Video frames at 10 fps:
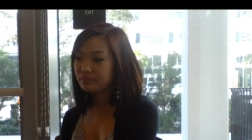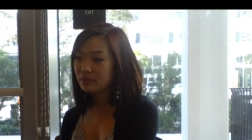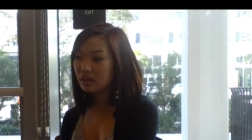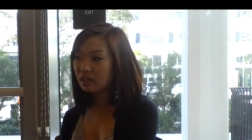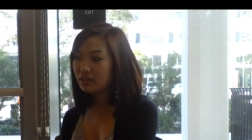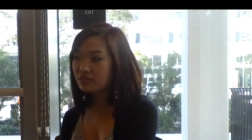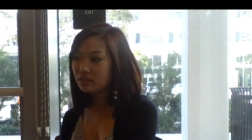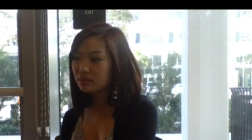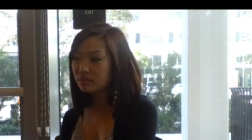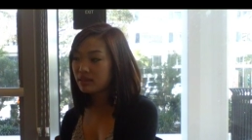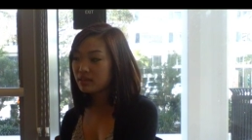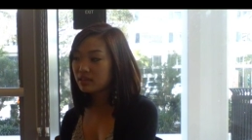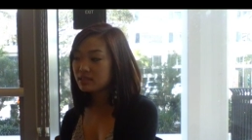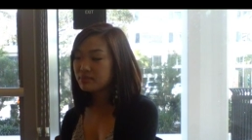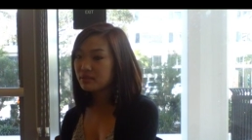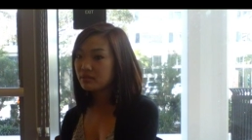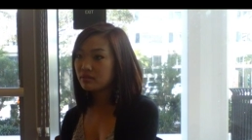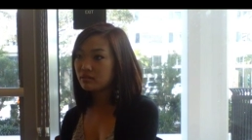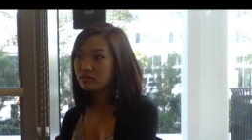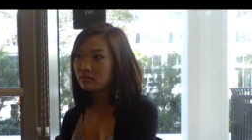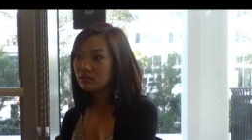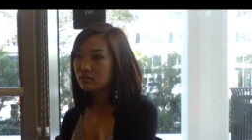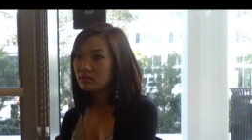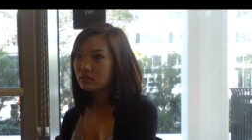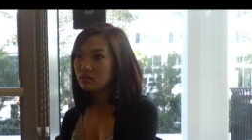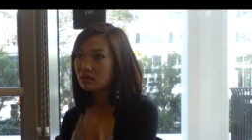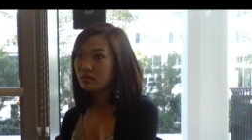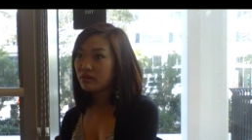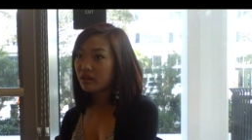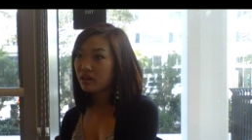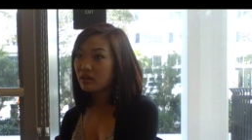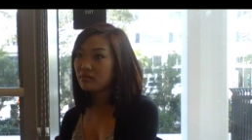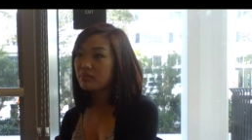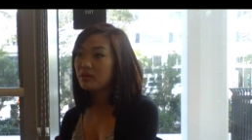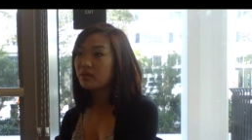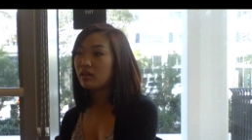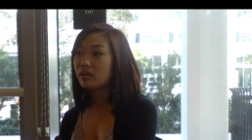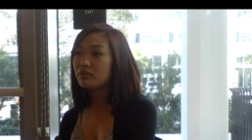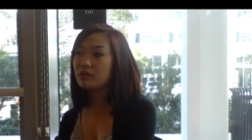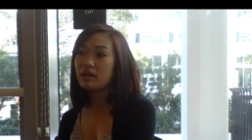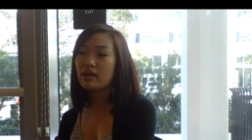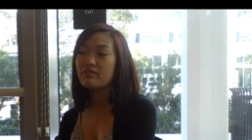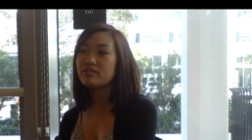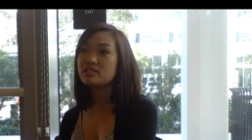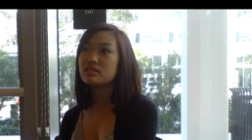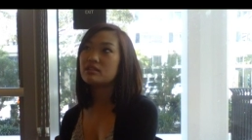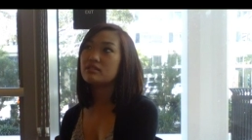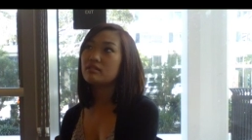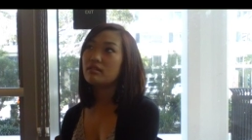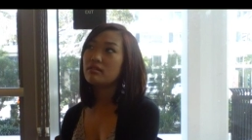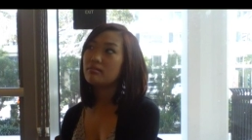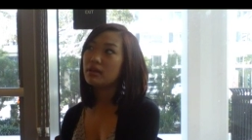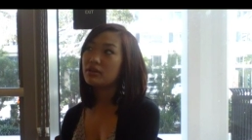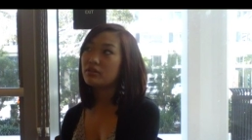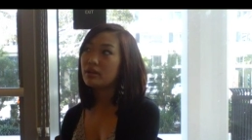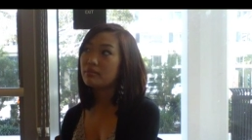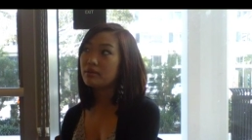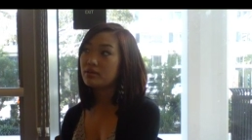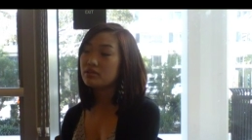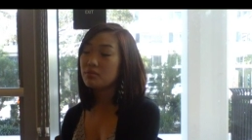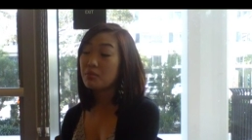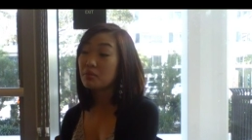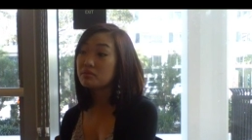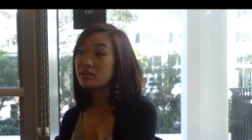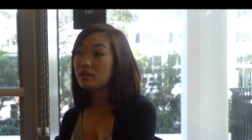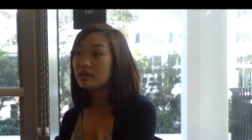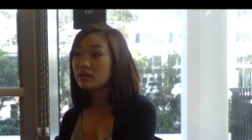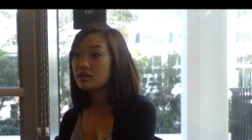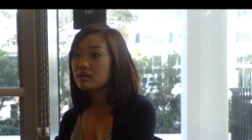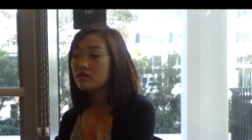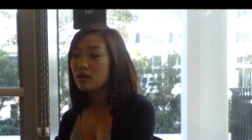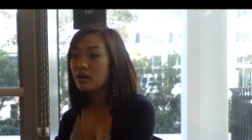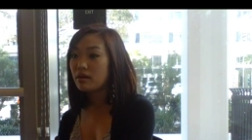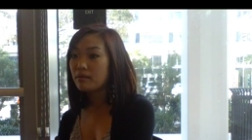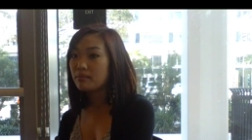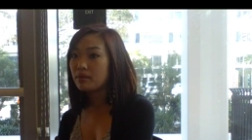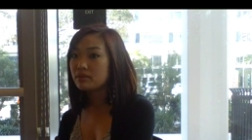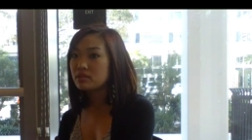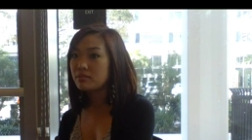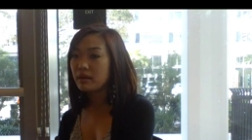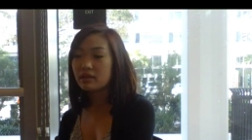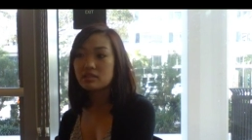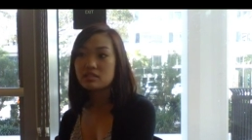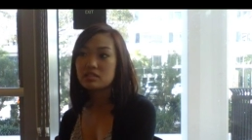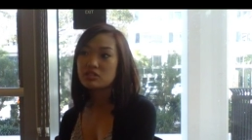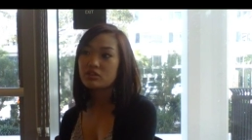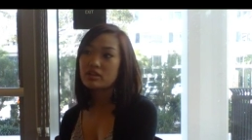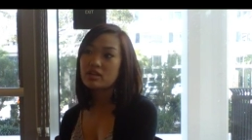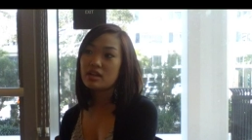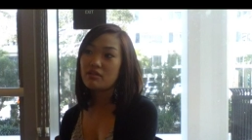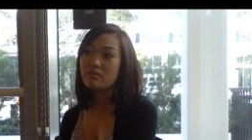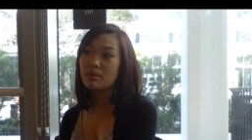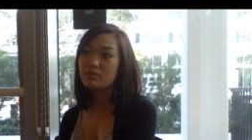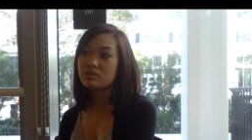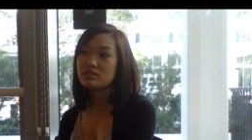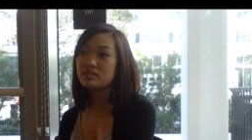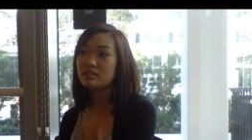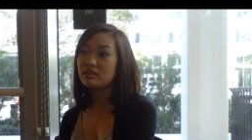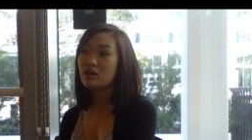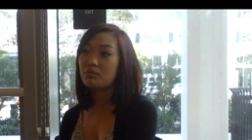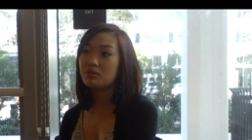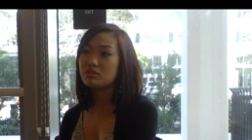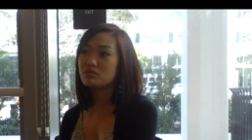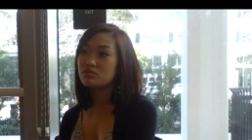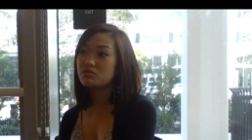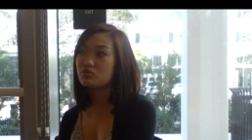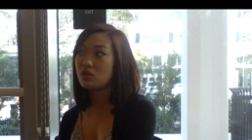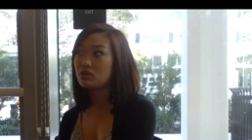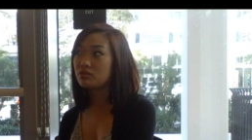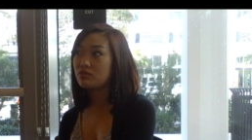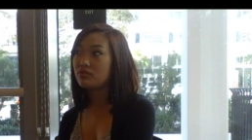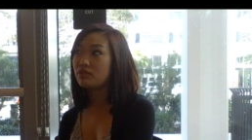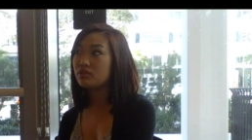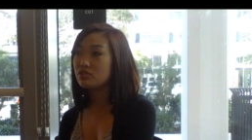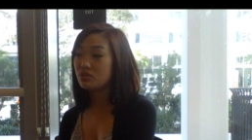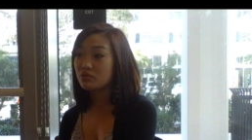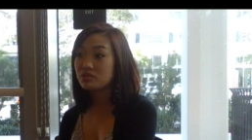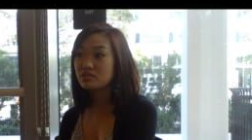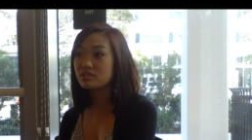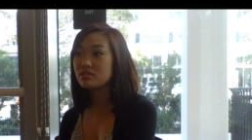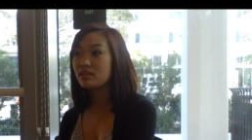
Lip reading: Yeah, life for them I think has been okay, but like when I visited my grandparents on my mom's side, I'd say back in the 6th grade, and I remember seeing communist soldiers walk through the village on horses.